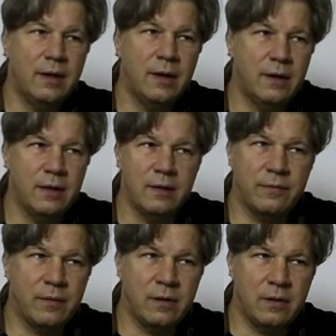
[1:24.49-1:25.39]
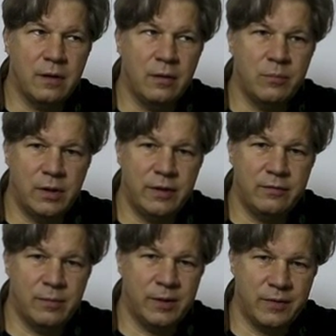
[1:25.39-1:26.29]
an
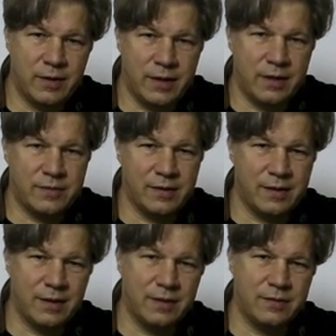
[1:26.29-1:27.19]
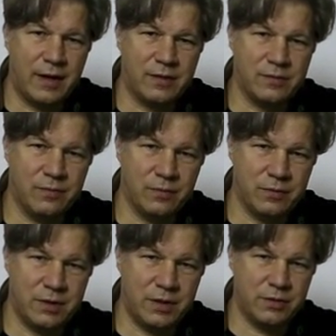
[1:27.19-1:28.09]
unbelievably fantastic
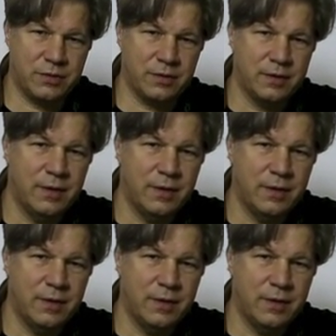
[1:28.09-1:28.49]
saxophone teacher.